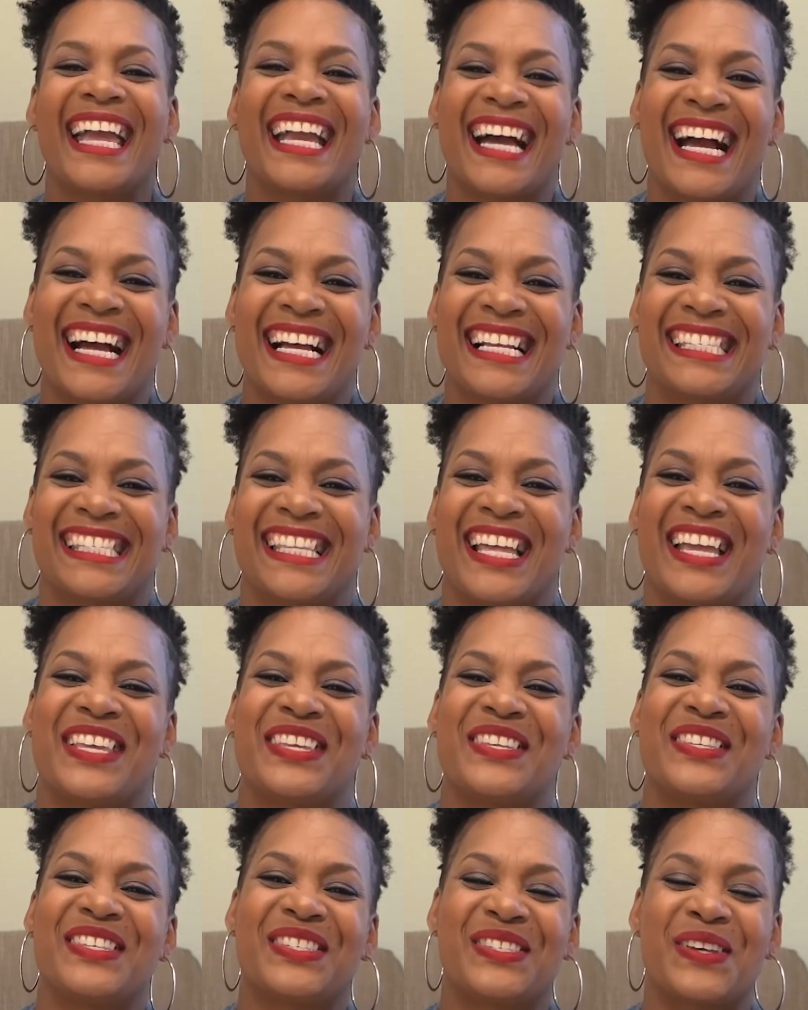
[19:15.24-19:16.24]
guys, thank
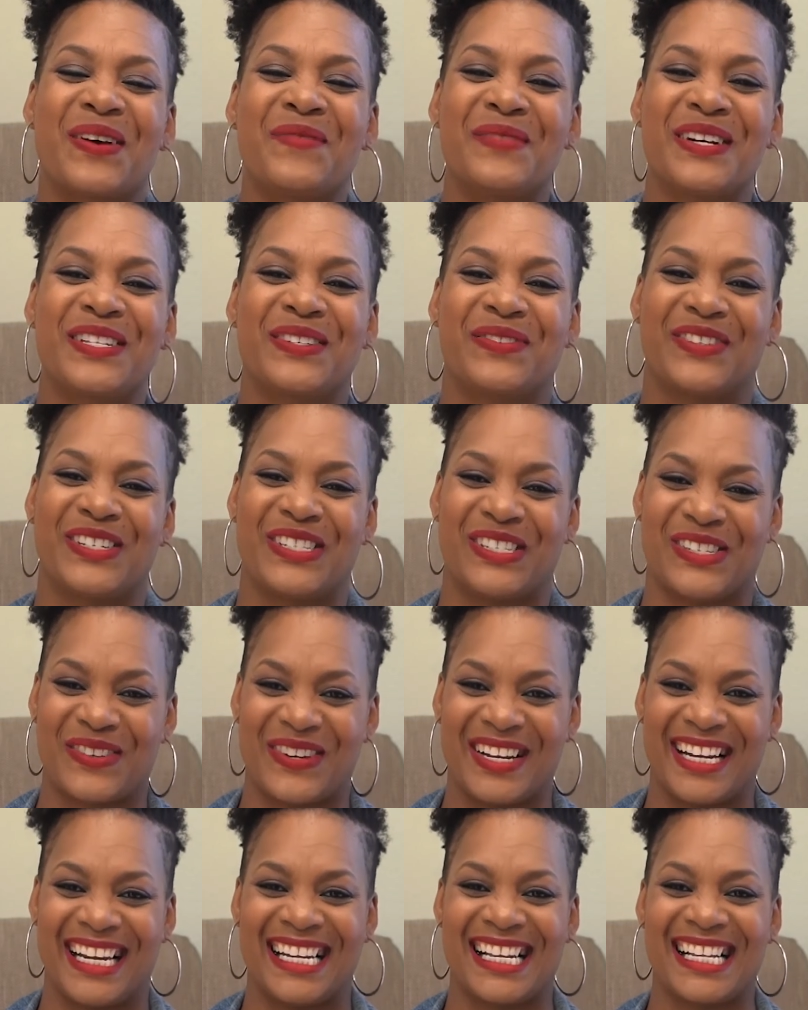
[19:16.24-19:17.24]
you so much for
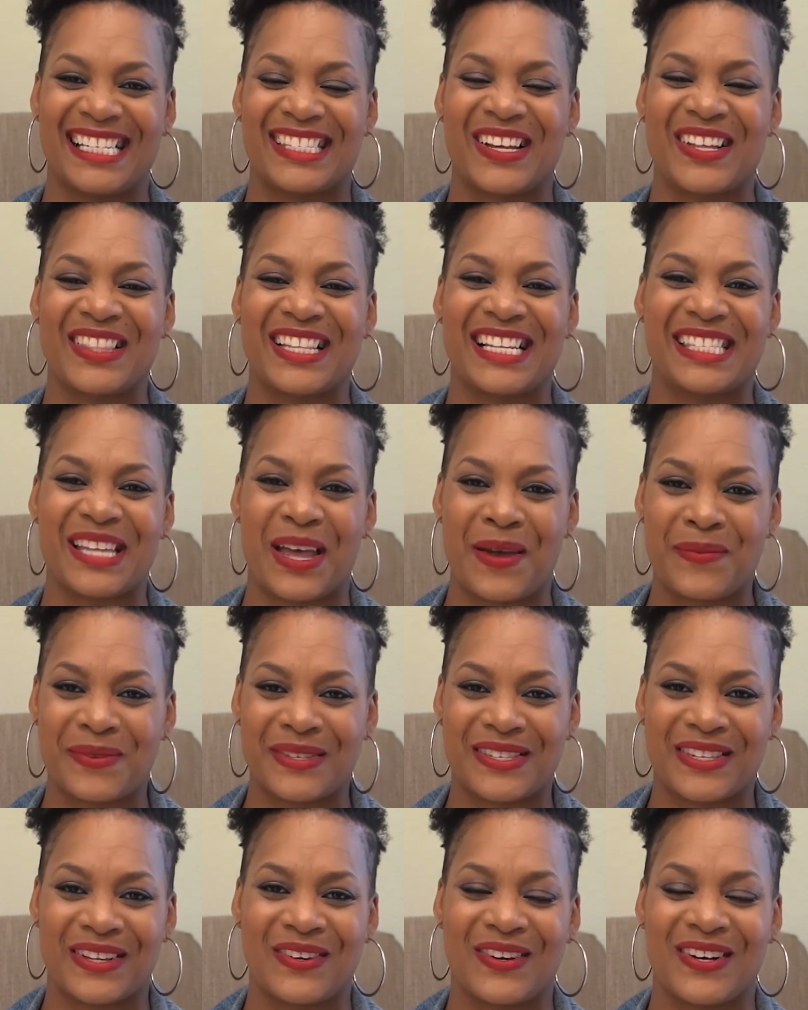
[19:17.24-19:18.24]
joining us on this
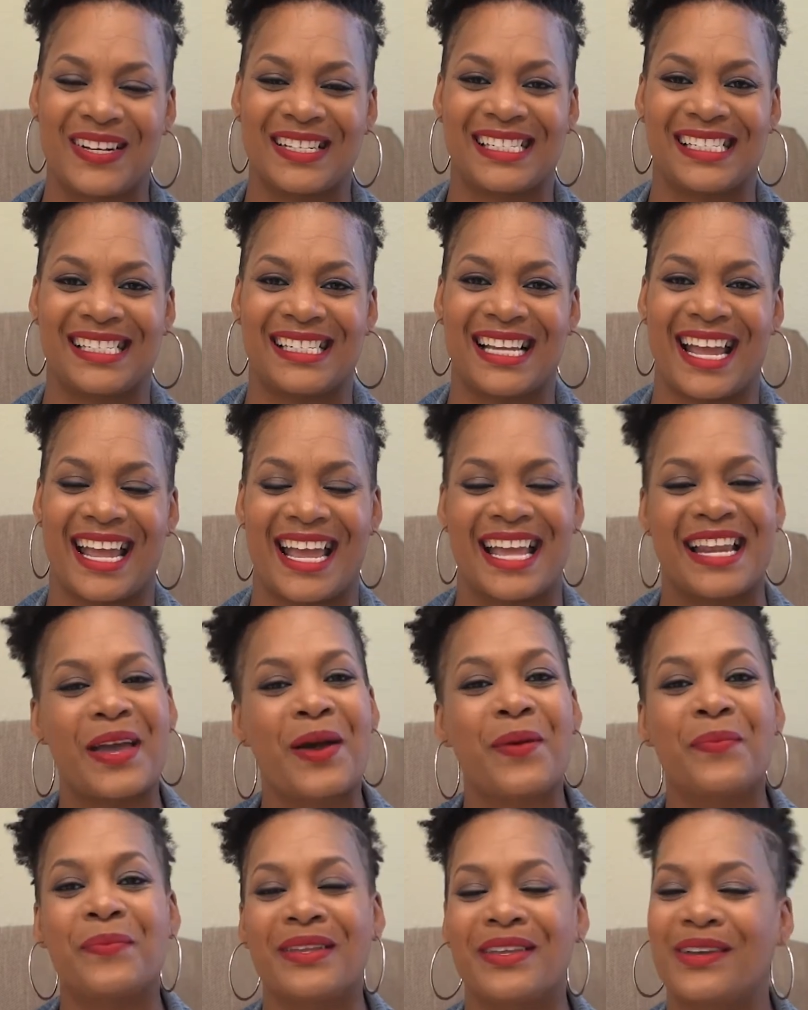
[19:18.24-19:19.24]
episode on today and
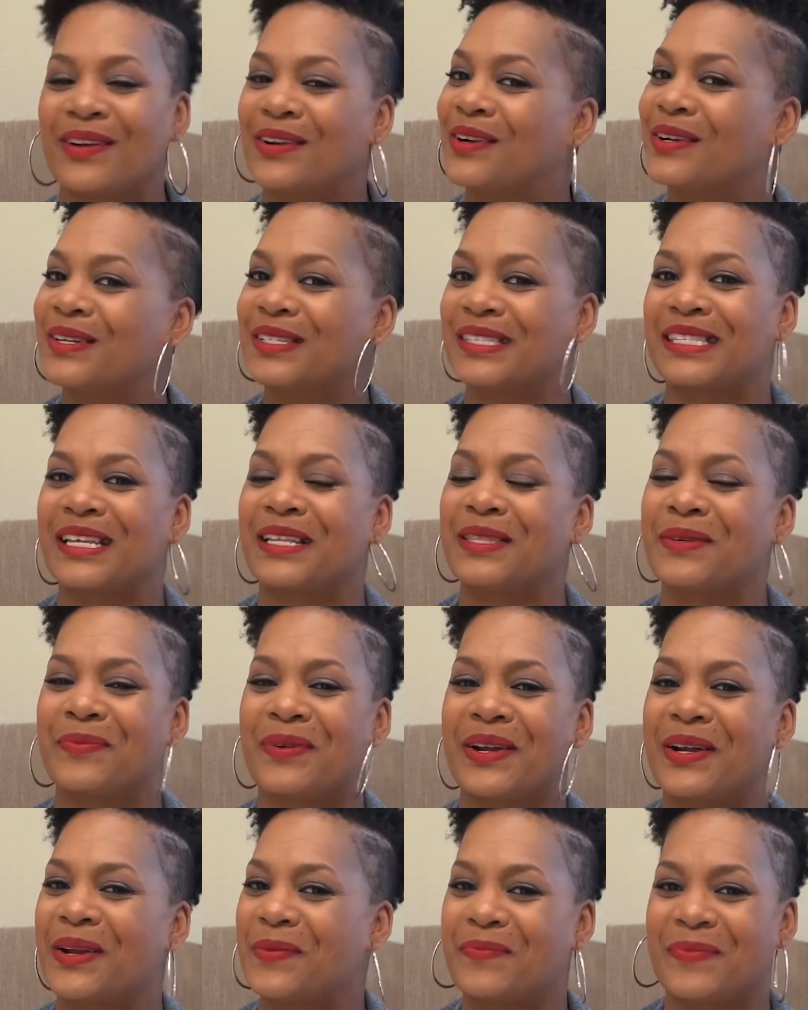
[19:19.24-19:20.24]
helping your girl
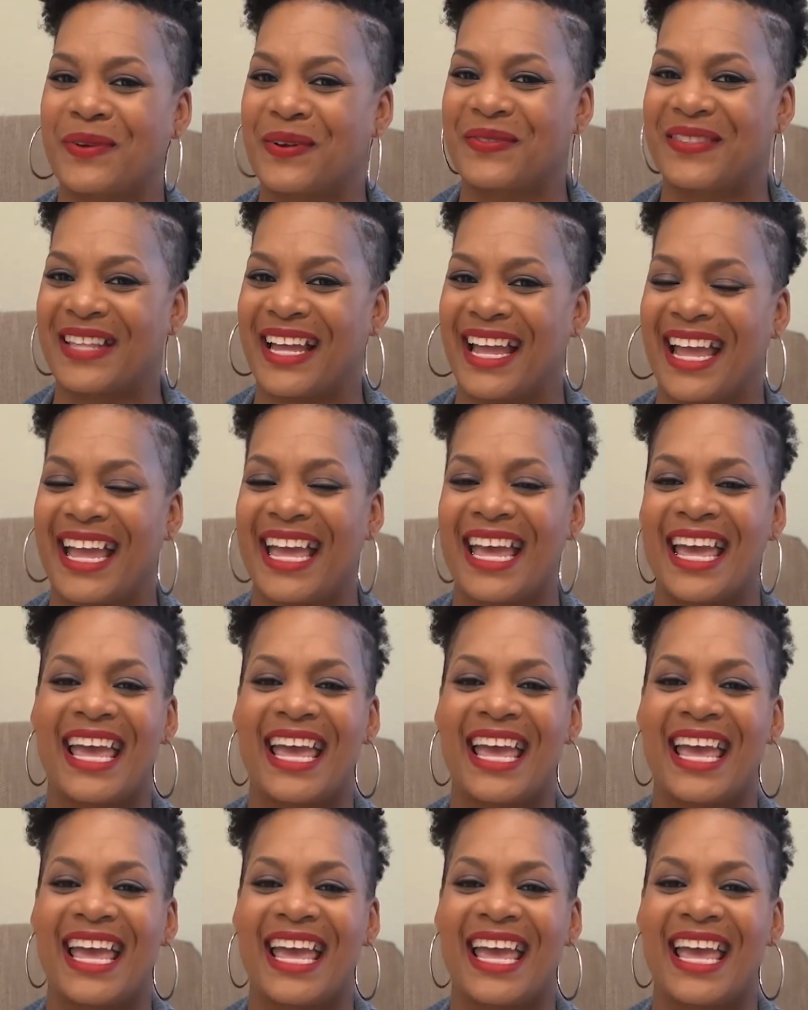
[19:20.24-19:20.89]
celebrate her birthday.